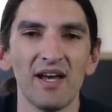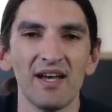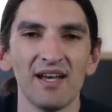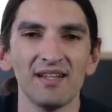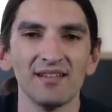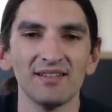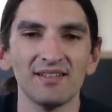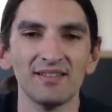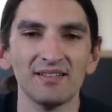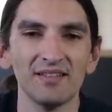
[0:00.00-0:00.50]

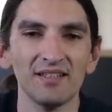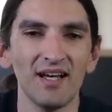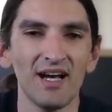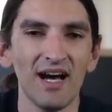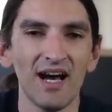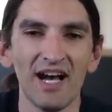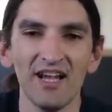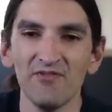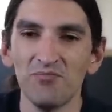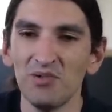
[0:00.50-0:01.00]
And
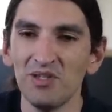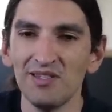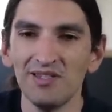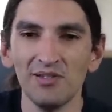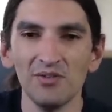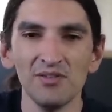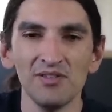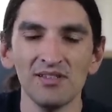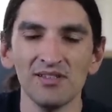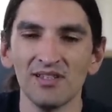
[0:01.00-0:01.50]
I've been
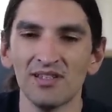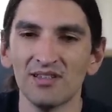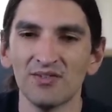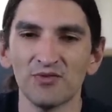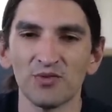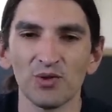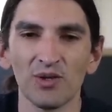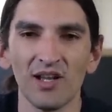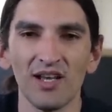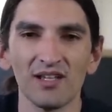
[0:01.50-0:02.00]
using it
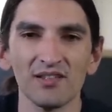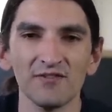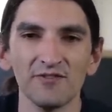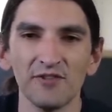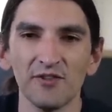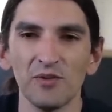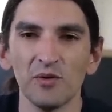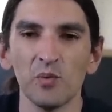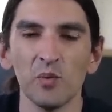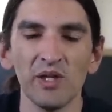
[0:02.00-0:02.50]
for the last
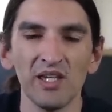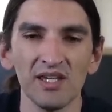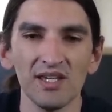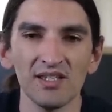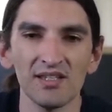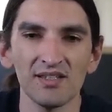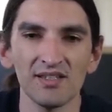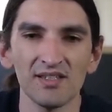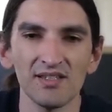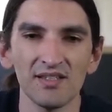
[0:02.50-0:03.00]
few
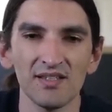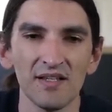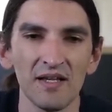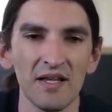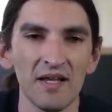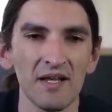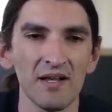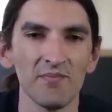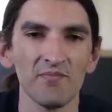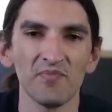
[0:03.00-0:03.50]
weeks.
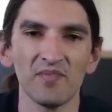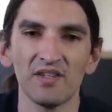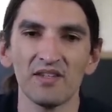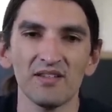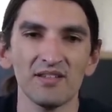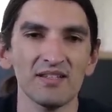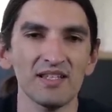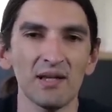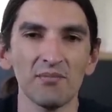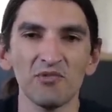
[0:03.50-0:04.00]

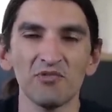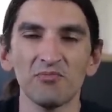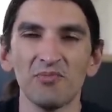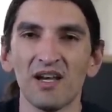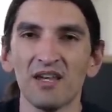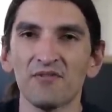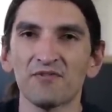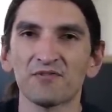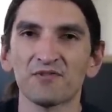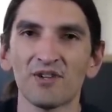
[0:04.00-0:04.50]
Some of
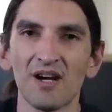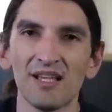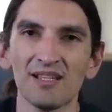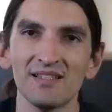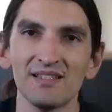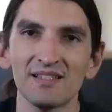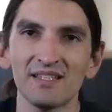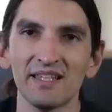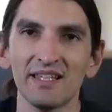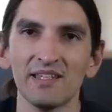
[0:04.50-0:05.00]
my
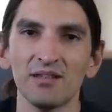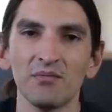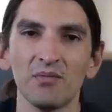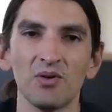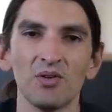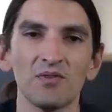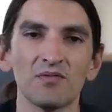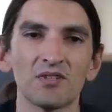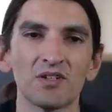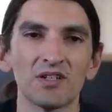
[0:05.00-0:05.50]
friends came
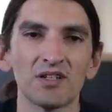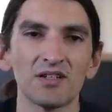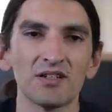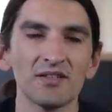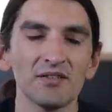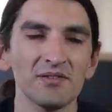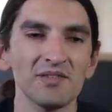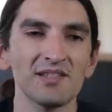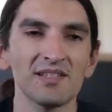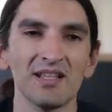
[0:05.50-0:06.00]
over,
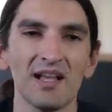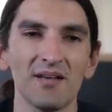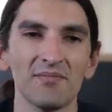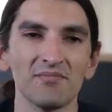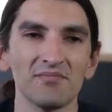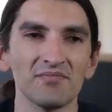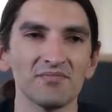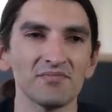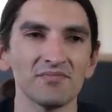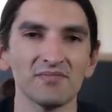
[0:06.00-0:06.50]

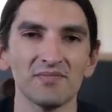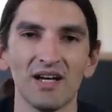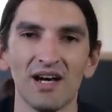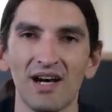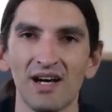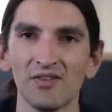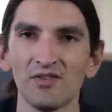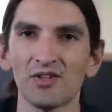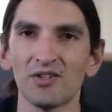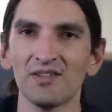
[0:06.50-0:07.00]
some
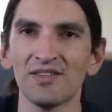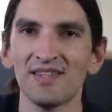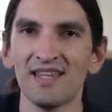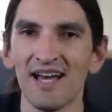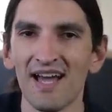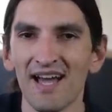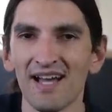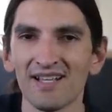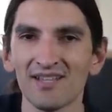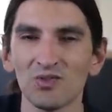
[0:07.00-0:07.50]
other D
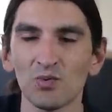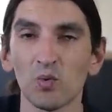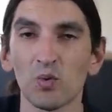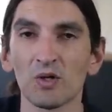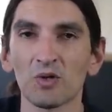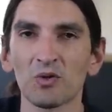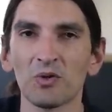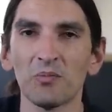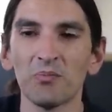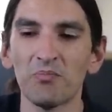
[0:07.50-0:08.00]
A Cs
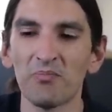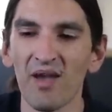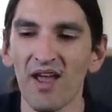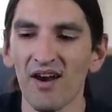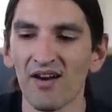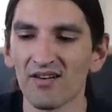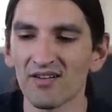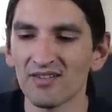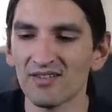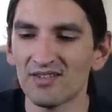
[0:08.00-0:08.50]
were
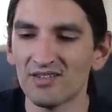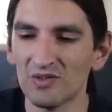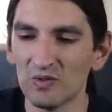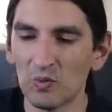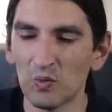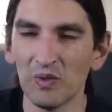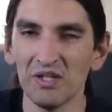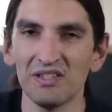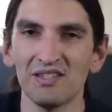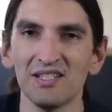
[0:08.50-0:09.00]
compared
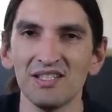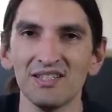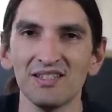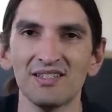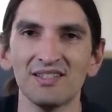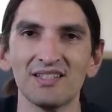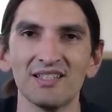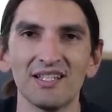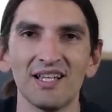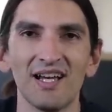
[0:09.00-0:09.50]
with
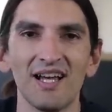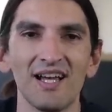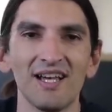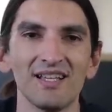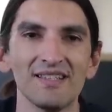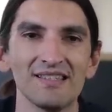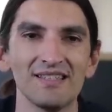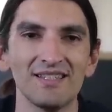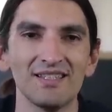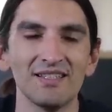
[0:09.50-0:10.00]
it,
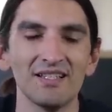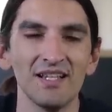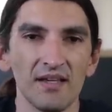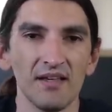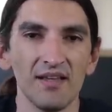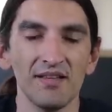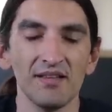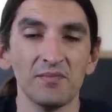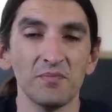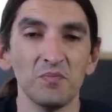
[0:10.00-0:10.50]
and,
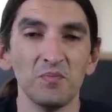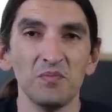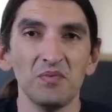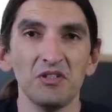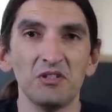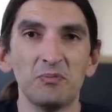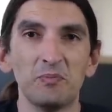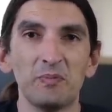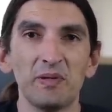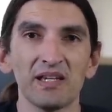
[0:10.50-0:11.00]
and
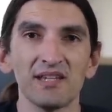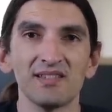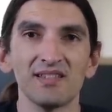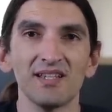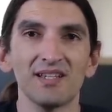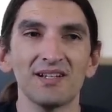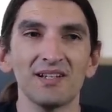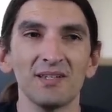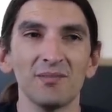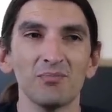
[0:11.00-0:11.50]
it
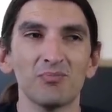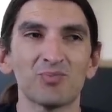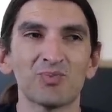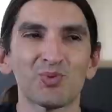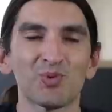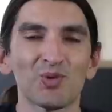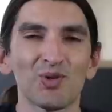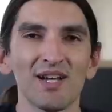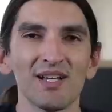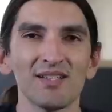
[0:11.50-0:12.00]
basically
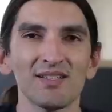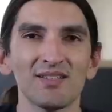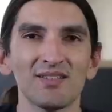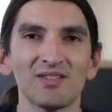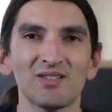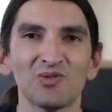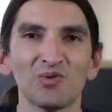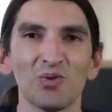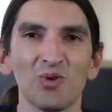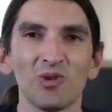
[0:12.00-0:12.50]

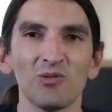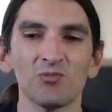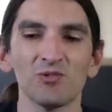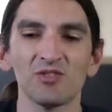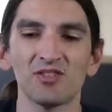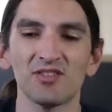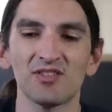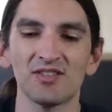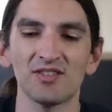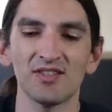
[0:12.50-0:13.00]
impressed
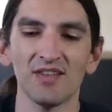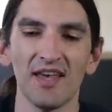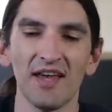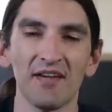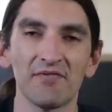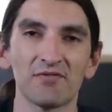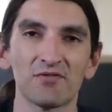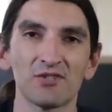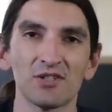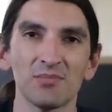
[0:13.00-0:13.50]
almost
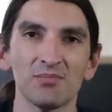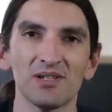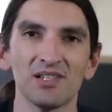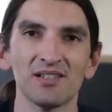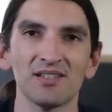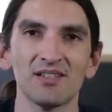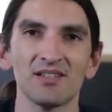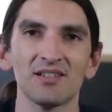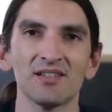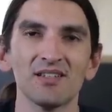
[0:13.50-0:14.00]

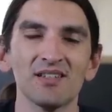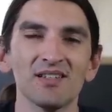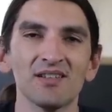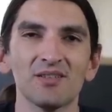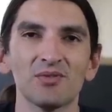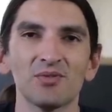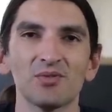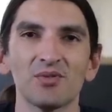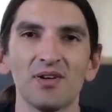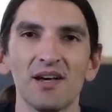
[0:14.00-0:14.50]
everybody
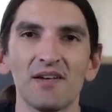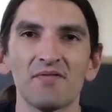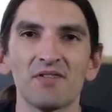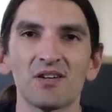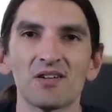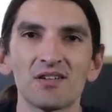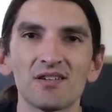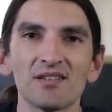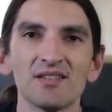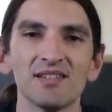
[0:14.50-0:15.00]
who have
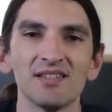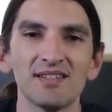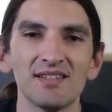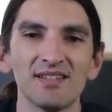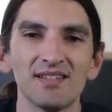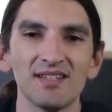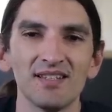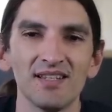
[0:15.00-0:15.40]
heard it